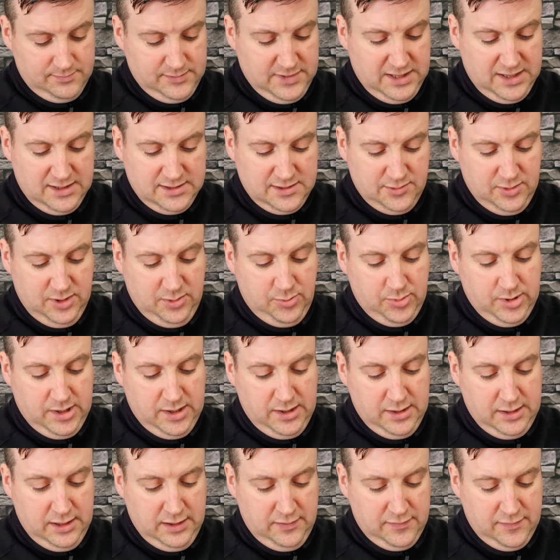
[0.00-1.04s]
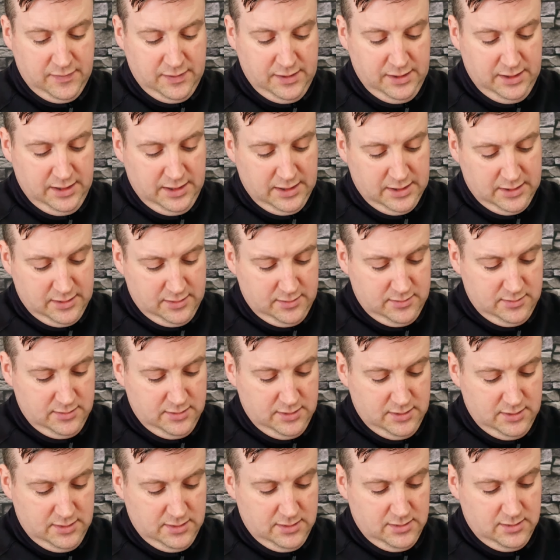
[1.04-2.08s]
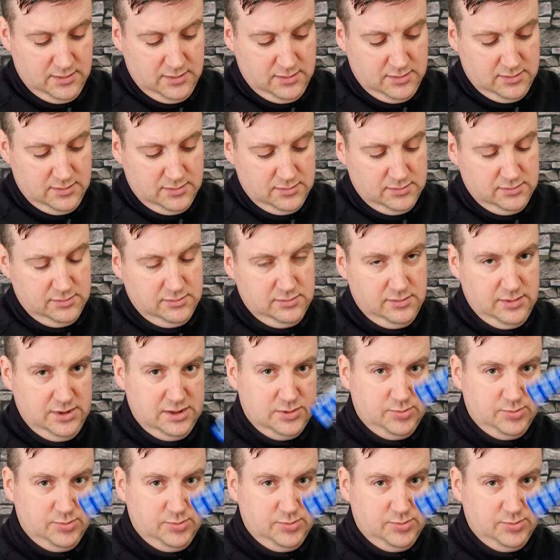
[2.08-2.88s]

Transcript: There is a wee pen knife in there. Wee